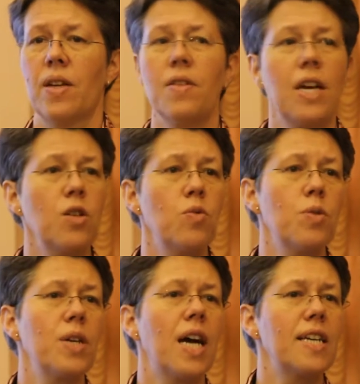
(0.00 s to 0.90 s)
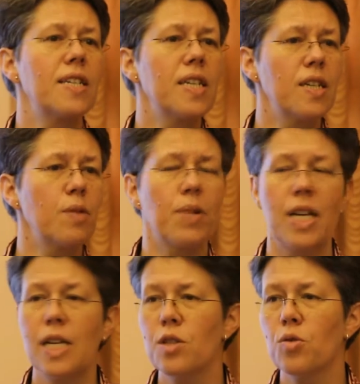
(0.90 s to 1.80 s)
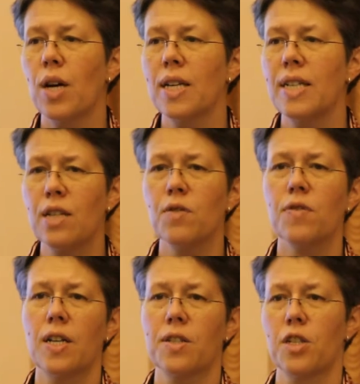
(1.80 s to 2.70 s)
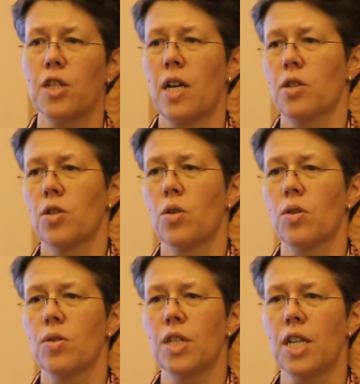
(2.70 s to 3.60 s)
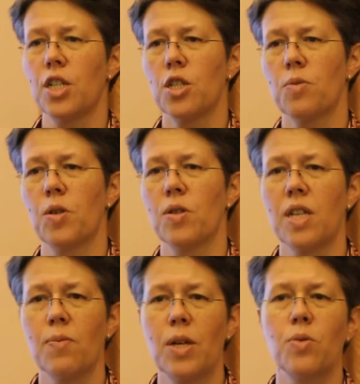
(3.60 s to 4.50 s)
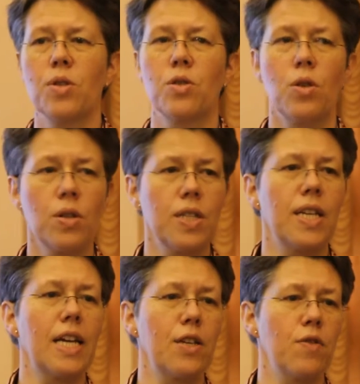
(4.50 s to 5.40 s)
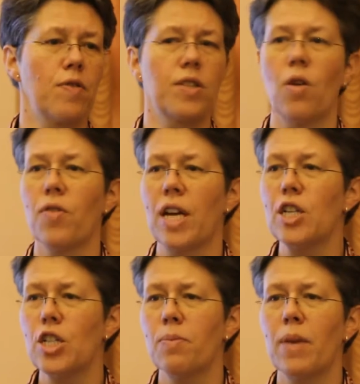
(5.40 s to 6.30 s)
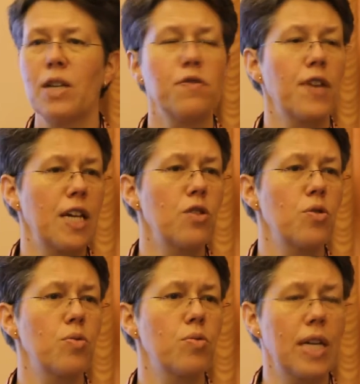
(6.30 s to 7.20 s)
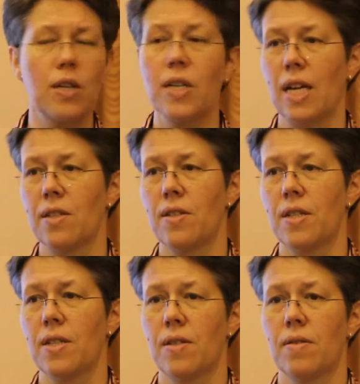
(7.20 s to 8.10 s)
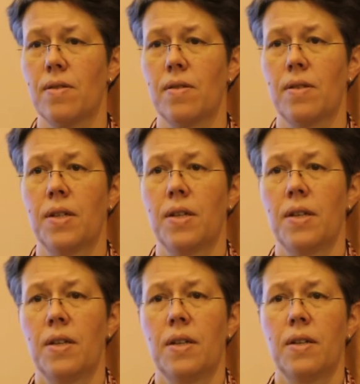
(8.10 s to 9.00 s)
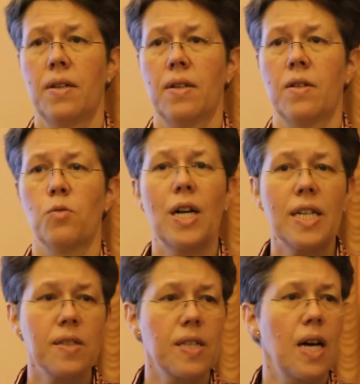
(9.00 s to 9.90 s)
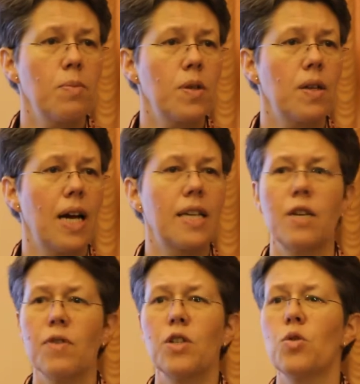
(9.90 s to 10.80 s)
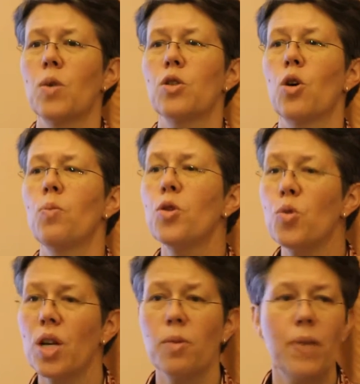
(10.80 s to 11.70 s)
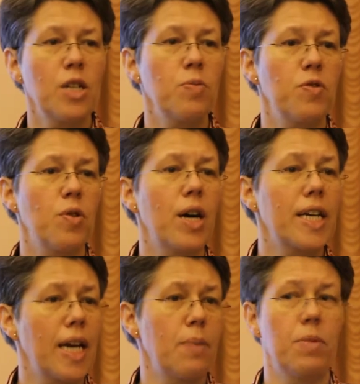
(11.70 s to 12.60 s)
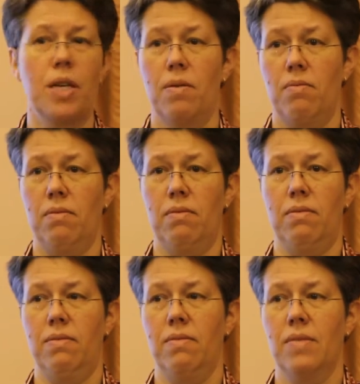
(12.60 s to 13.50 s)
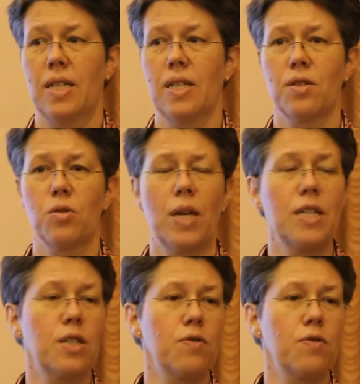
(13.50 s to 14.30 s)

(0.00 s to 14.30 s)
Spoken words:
And there you would be ideally placed to identify such cultural connotations, because somebody who is not a native of South Asia might fail to recognize these. One example, I never knew what communal meant before I came here. It has quite